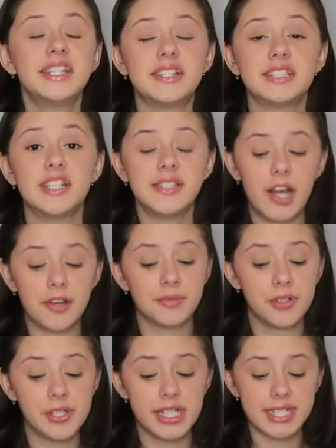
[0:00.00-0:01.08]
So now
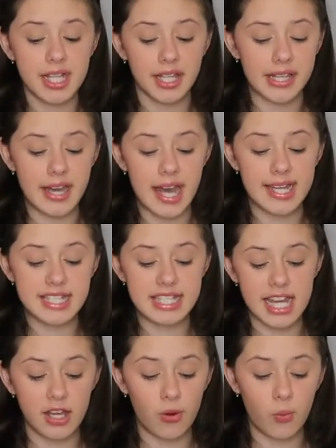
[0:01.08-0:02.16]
I'm going to tell you guys
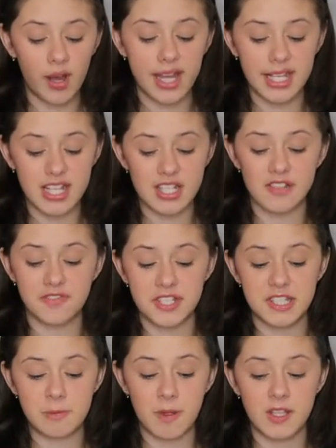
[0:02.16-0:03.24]
like what each of the
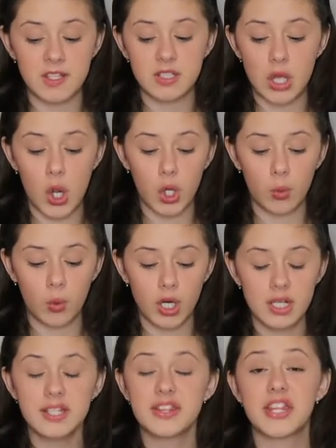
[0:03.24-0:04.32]
spins are
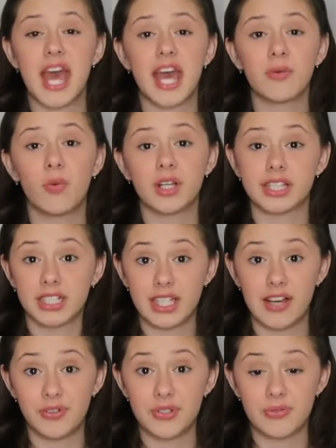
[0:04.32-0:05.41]
worth and what their
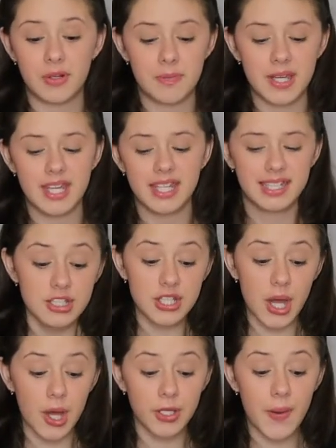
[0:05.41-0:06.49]
levels would be.
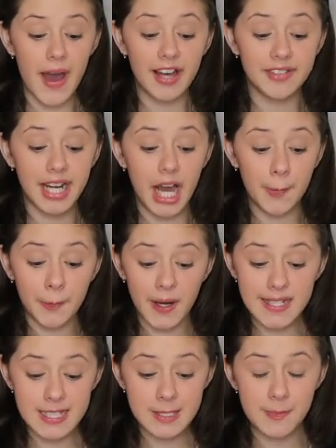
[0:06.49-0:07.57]
So you have an
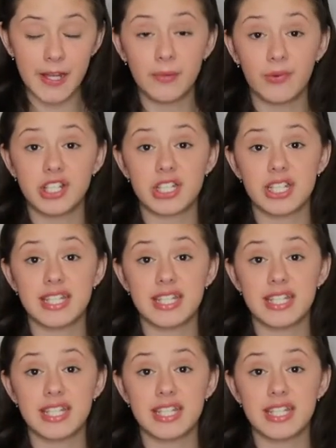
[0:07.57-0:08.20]
upright spin which